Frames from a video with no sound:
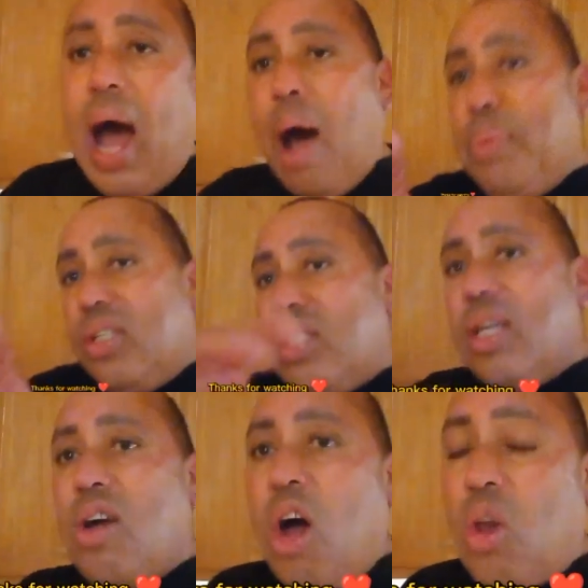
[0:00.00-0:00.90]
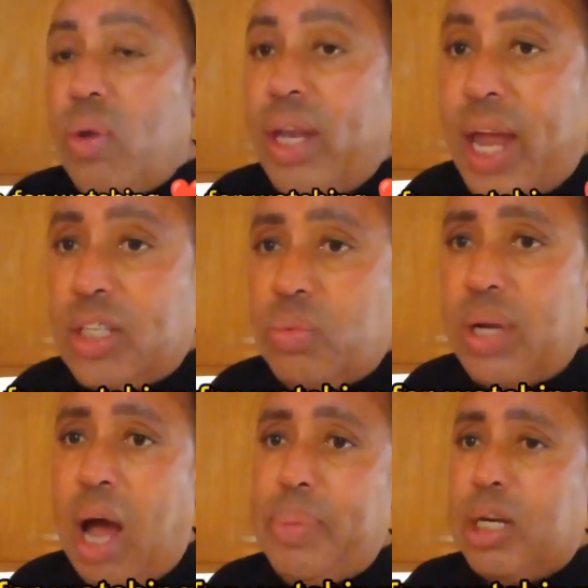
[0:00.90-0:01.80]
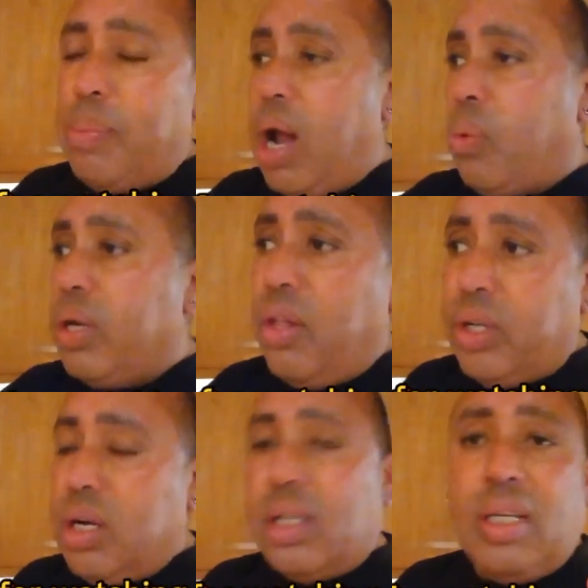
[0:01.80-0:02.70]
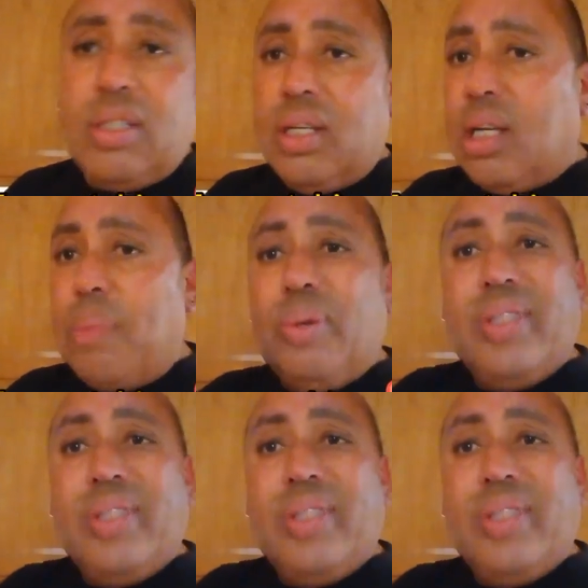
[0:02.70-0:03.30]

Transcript: I'll be seeing y'all on the next one. I'll be coming out with another cooking dish in a couple